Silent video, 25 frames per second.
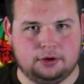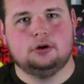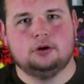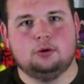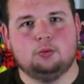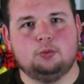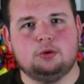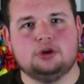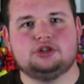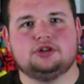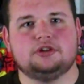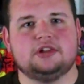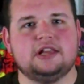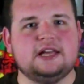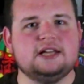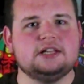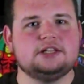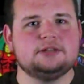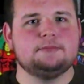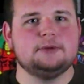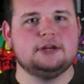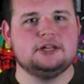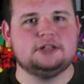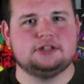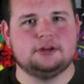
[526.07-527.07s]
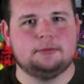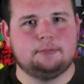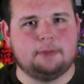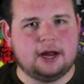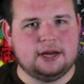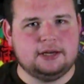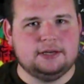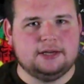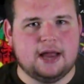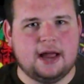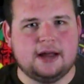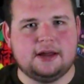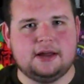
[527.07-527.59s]
Which leads me to my
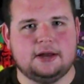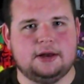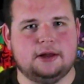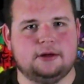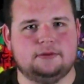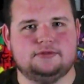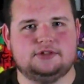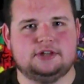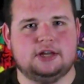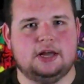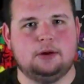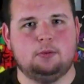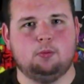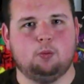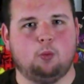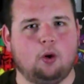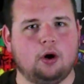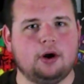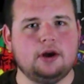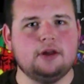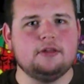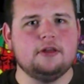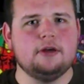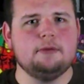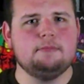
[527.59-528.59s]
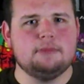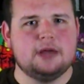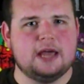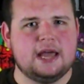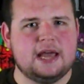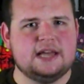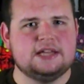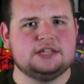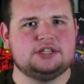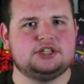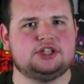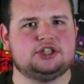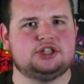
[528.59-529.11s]
negatives, and one of them
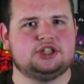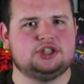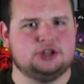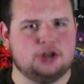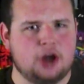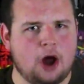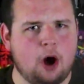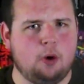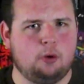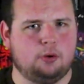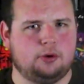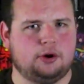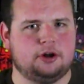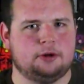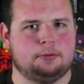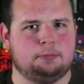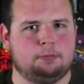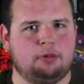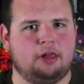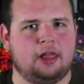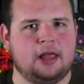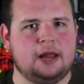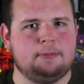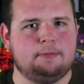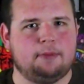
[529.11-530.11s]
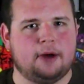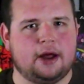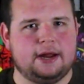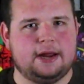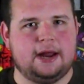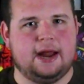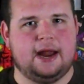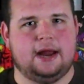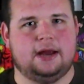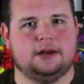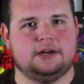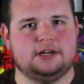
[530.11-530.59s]
is Snoke, played by Andy